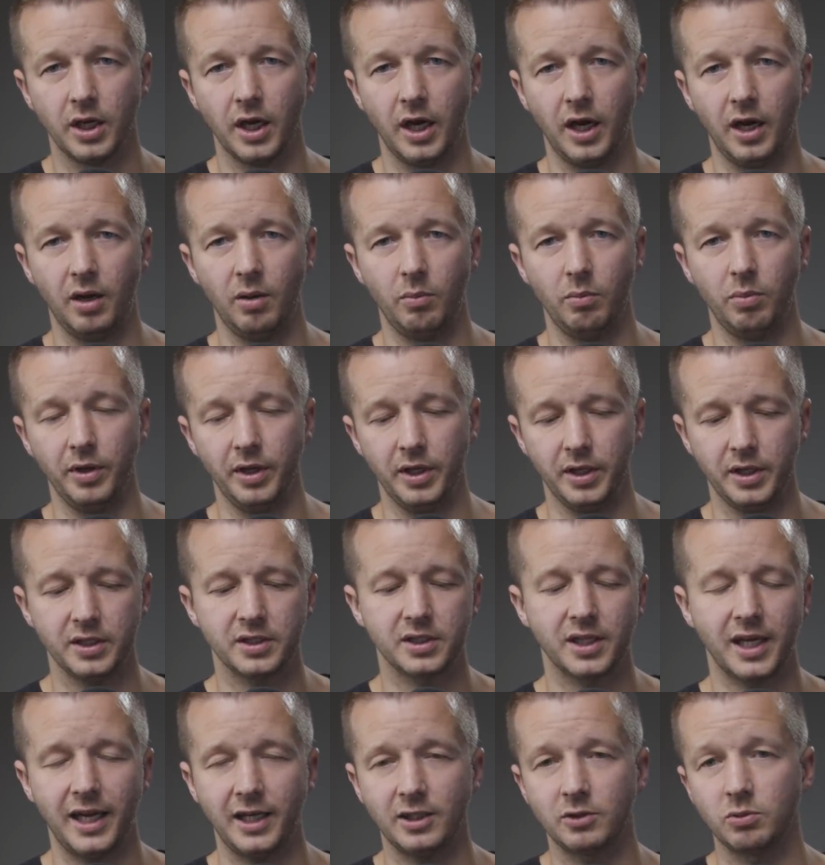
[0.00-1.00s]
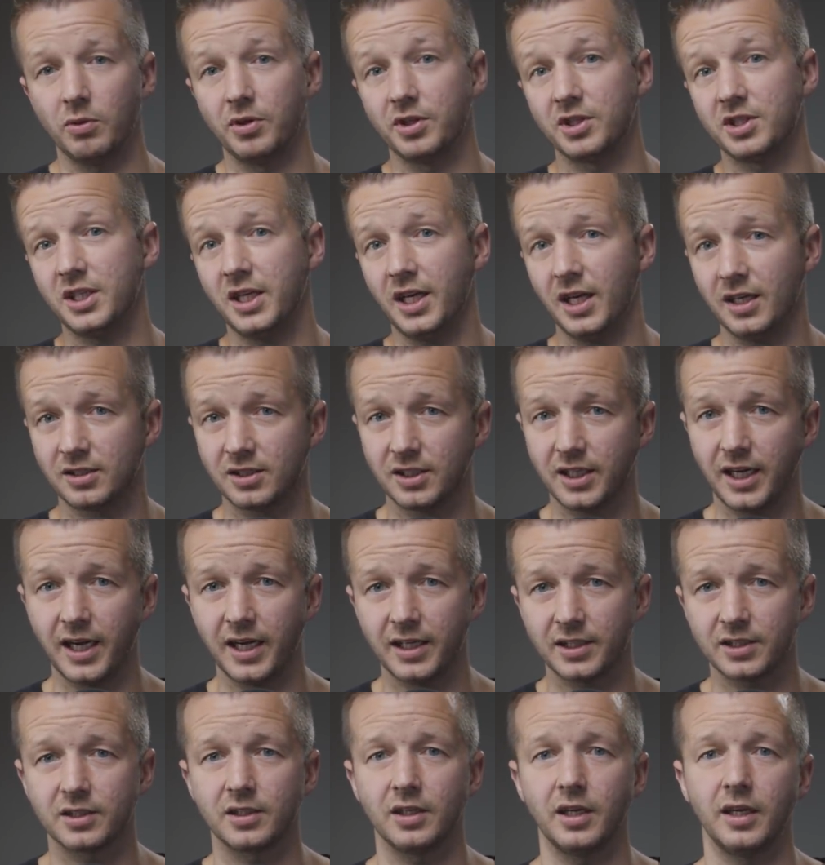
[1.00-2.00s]
Uh, but in this case with
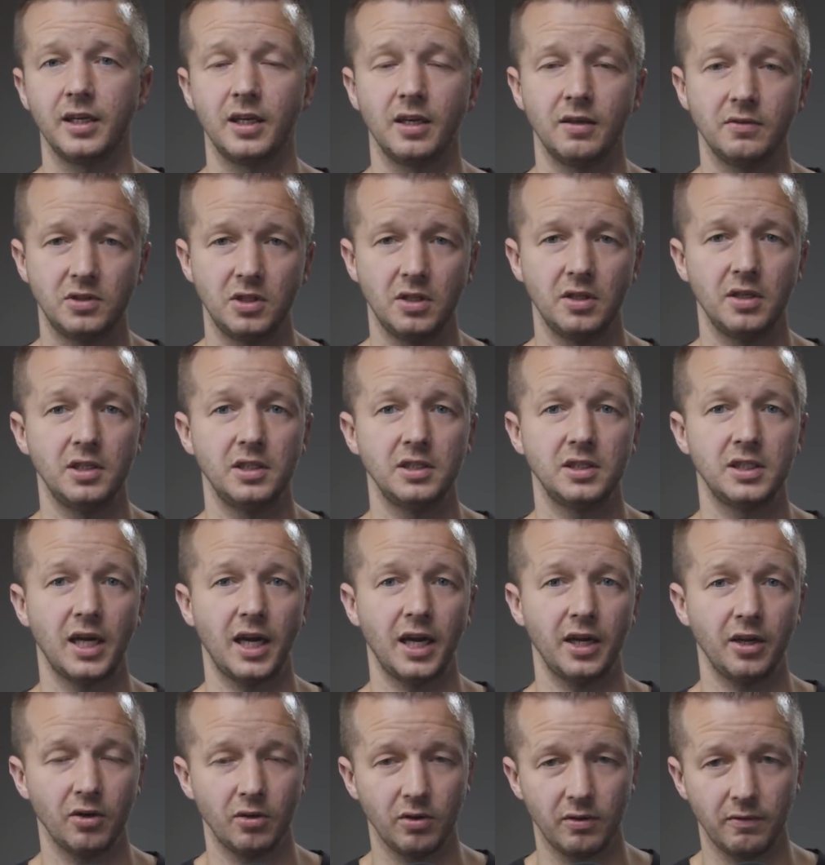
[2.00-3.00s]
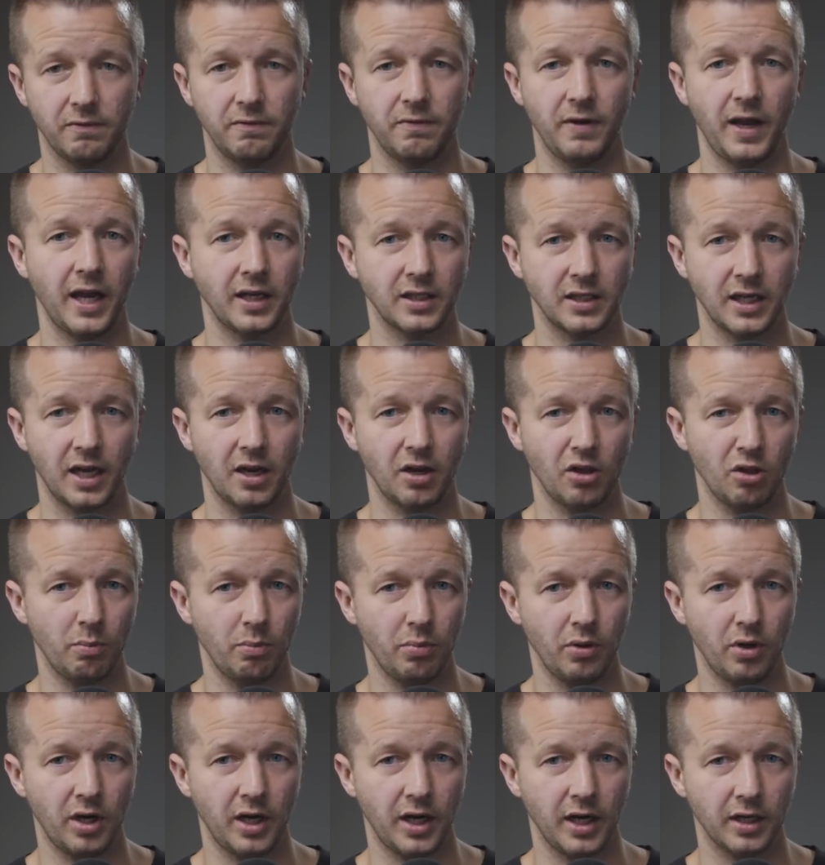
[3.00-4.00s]
CSS, it gives you the desired effect out of the
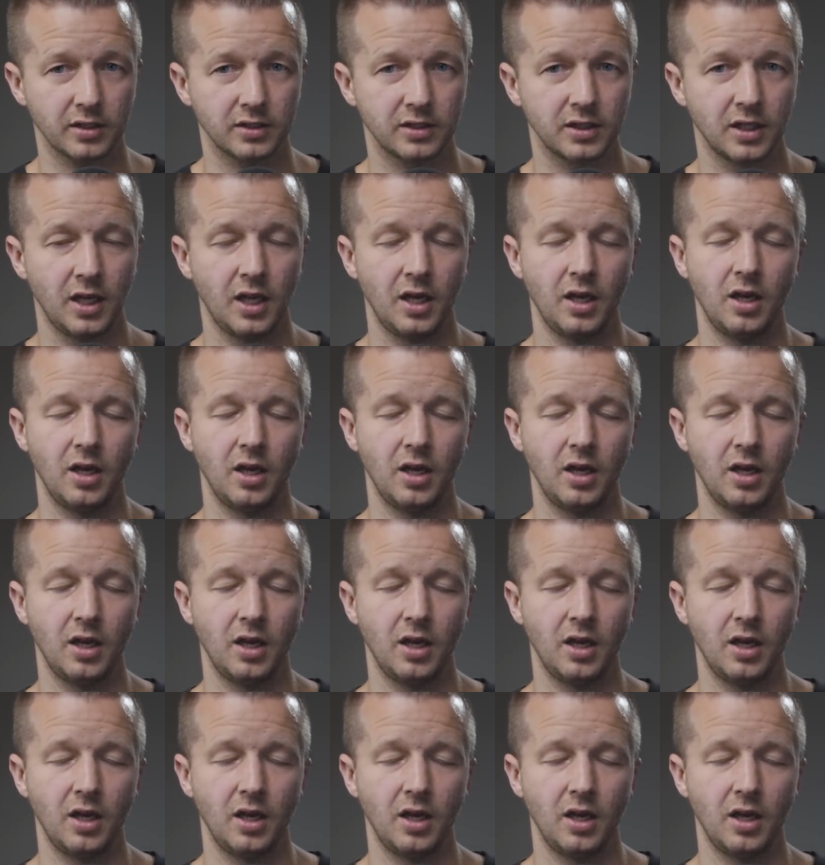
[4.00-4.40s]
box.